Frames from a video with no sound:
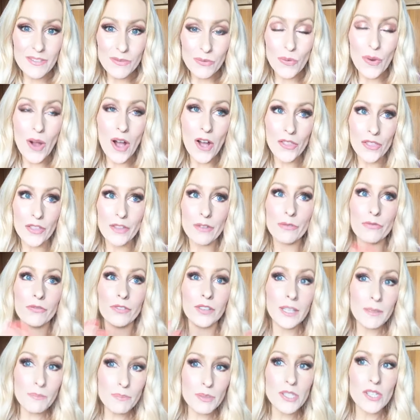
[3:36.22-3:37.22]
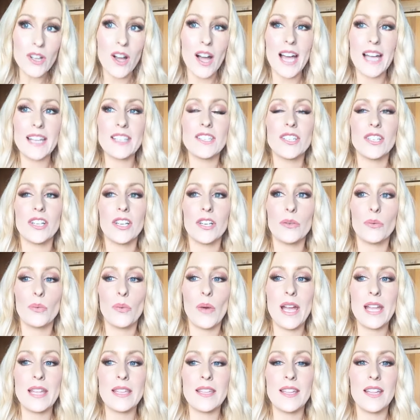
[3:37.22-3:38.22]
on the flip side, you know,
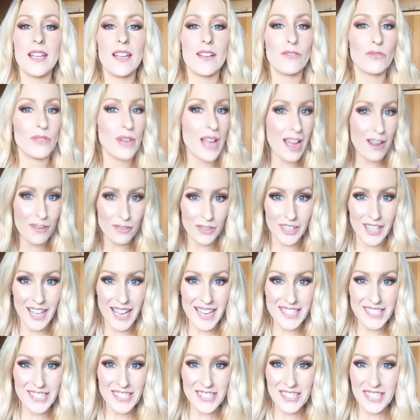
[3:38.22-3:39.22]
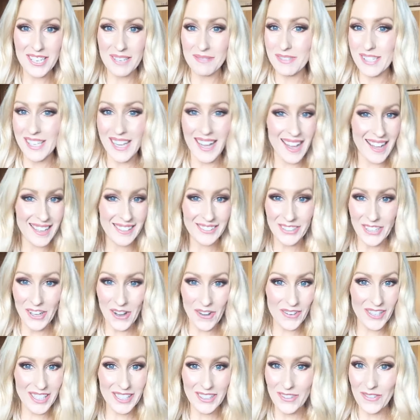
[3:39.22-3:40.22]
when our relationships aren't
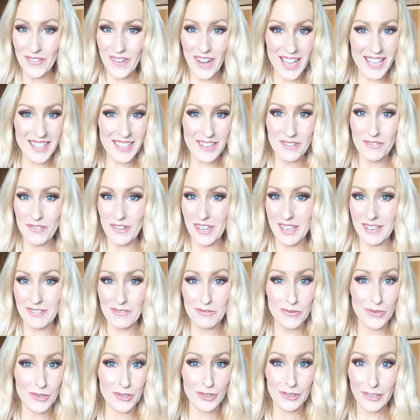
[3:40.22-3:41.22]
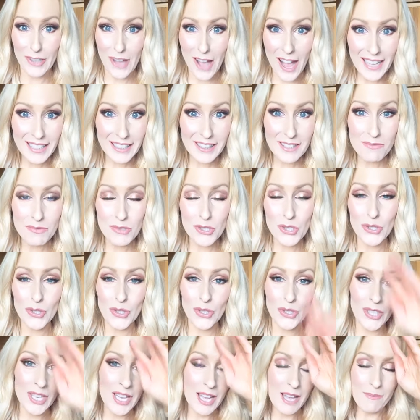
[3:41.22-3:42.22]
going the way that we would like them
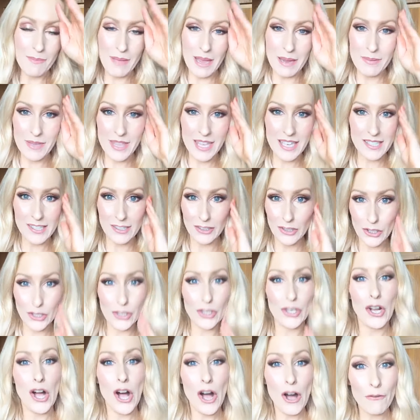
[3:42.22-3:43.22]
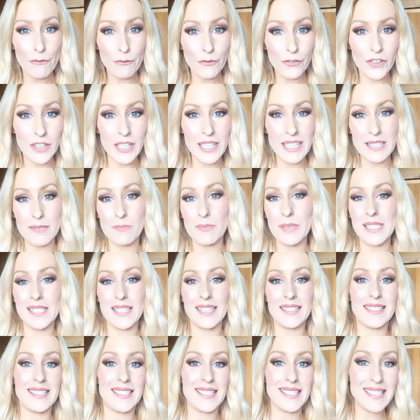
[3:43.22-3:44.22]
to, maybe there's a lot of conflict,
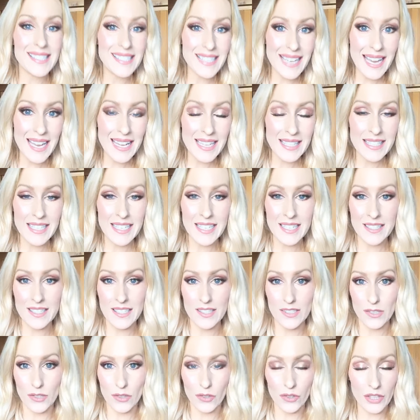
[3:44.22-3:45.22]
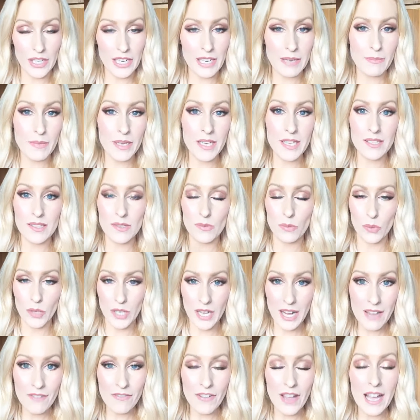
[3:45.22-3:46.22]
misunderstanding, disagreements,
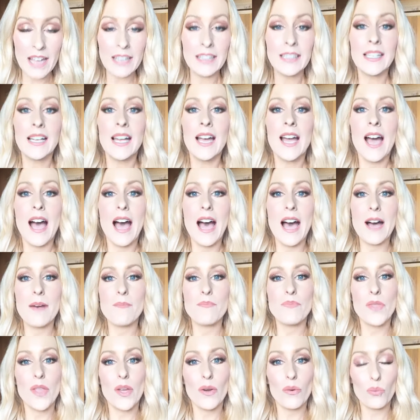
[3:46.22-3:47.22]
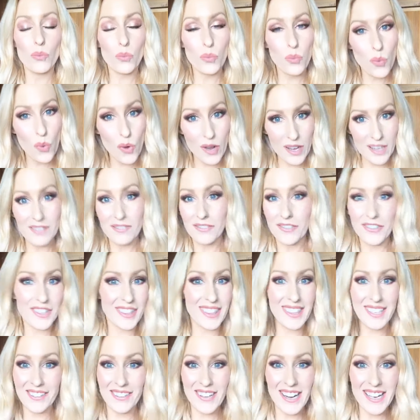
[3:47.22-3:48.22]
whatever, um, what,
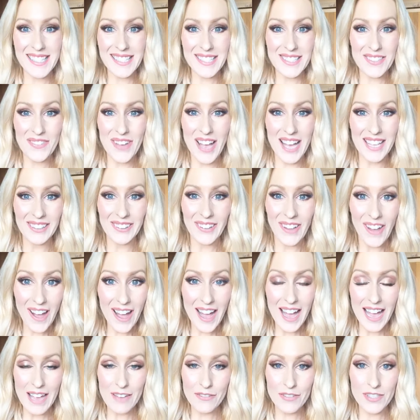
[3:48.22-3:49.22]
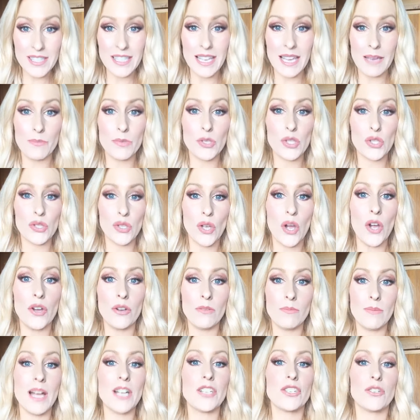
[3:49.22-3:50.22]
the rest of our life seems so
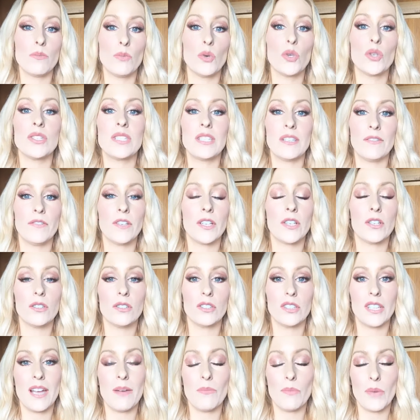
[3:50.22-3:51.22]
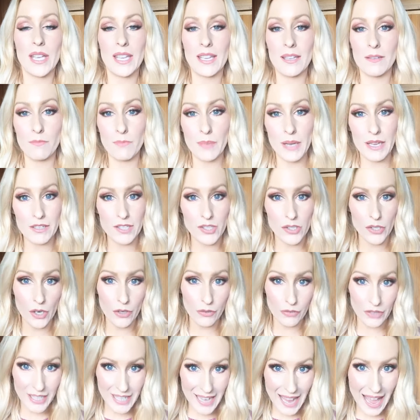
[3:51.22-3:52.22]
much more difficult and we can be so
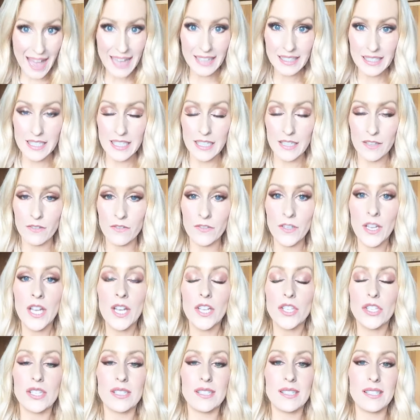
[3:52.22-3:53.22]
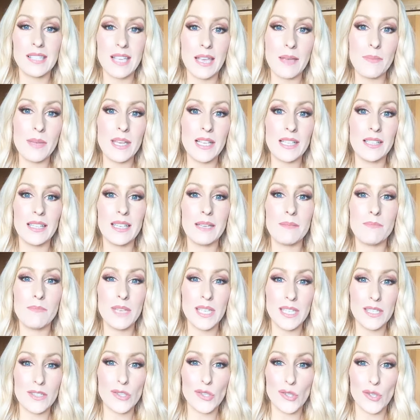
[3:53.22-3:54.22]
reactive to seemingly
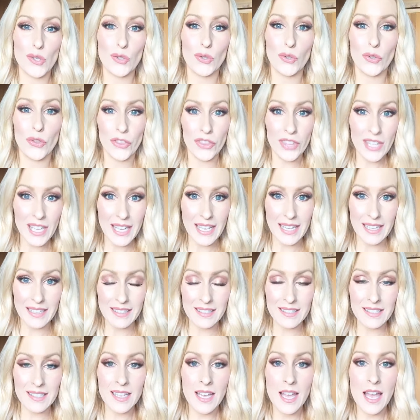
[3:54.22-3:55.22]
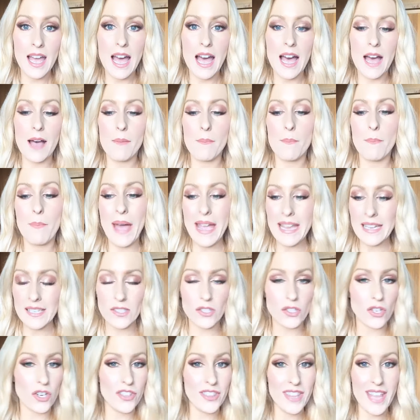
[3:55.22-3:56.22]
minuscule things uh,
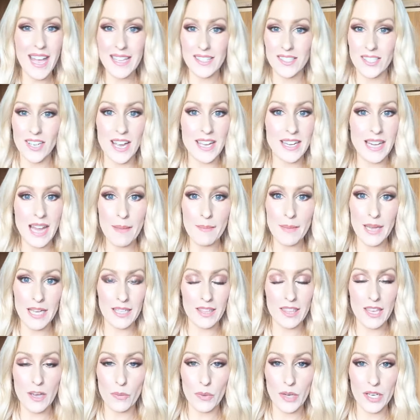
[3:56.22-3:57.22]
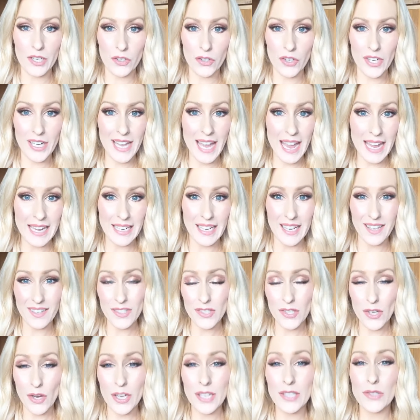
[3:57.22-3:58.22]
based on that dynamic that we're creating.
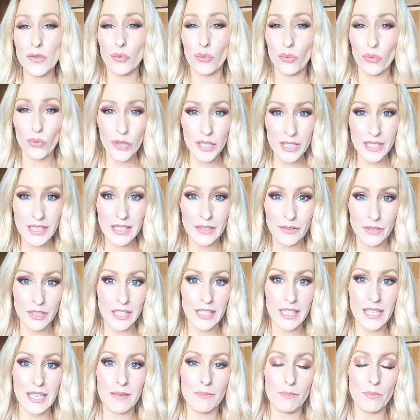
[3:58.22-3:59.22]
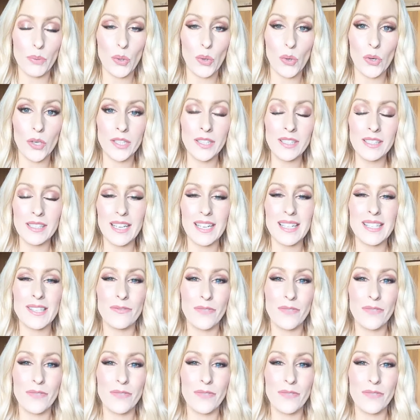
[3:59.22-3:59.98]
So it's really, really important. It's